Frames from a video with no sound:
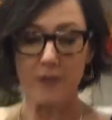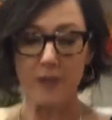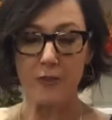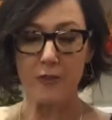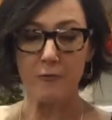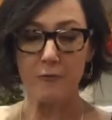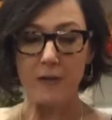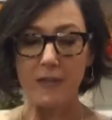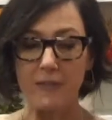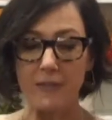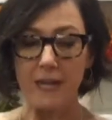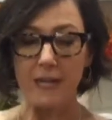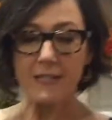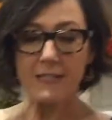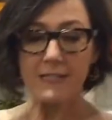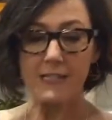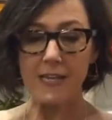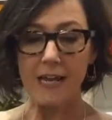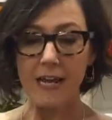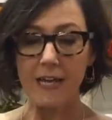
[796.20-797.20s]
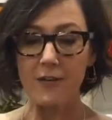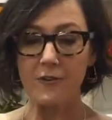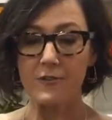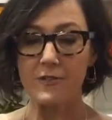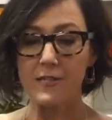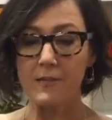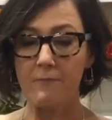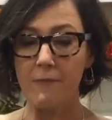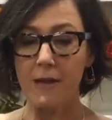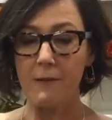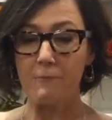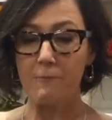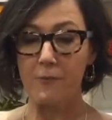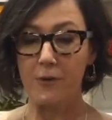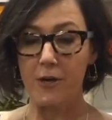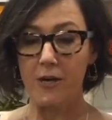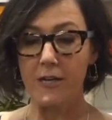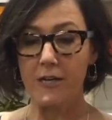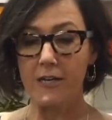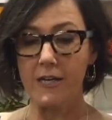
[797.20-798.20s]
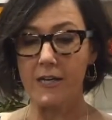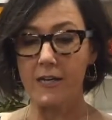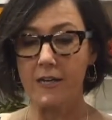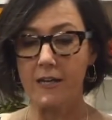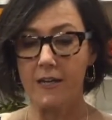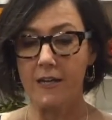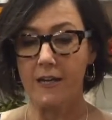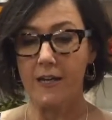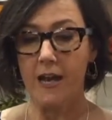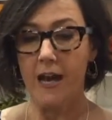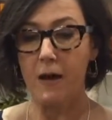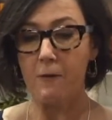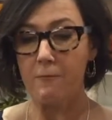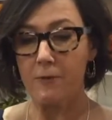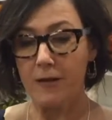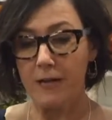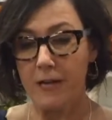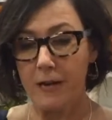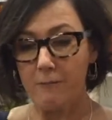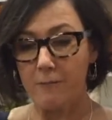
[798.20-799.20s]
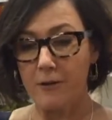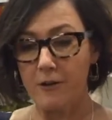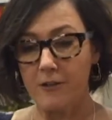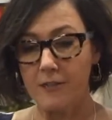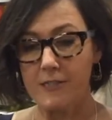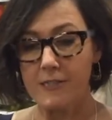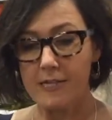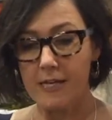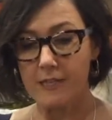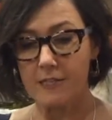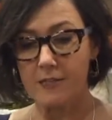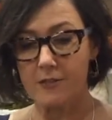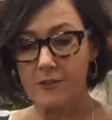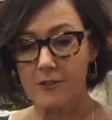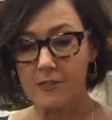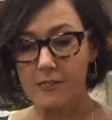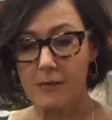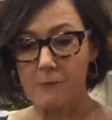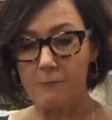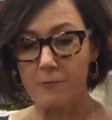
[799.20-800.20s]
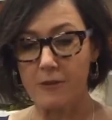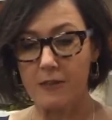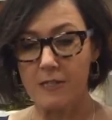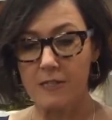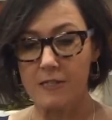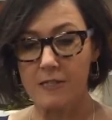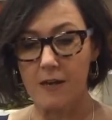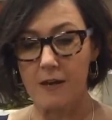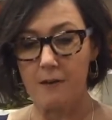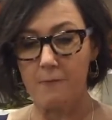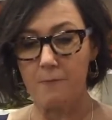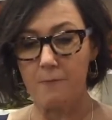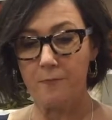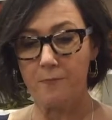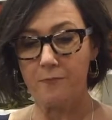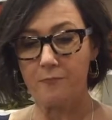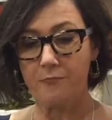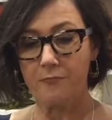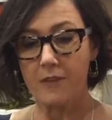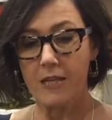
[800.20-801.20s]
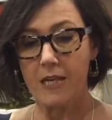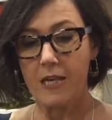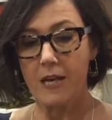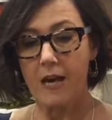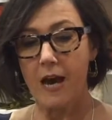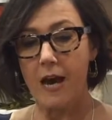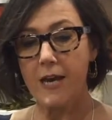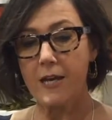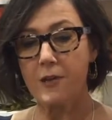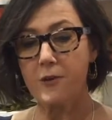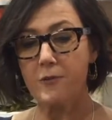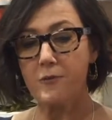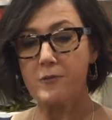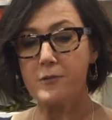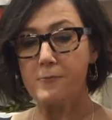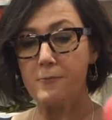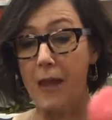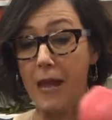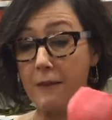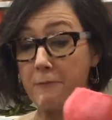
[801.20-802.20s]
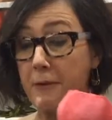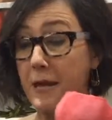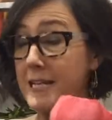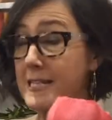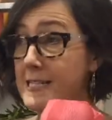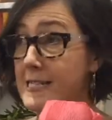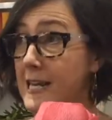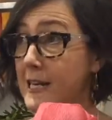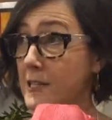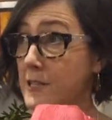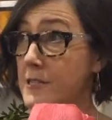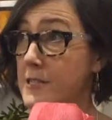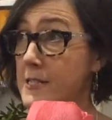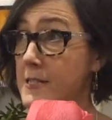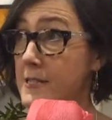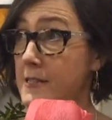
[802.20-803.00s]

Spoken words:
the 3 things that I use in my book, I'll pick it up here in a sec as soon as I put this on. I use pan pastels.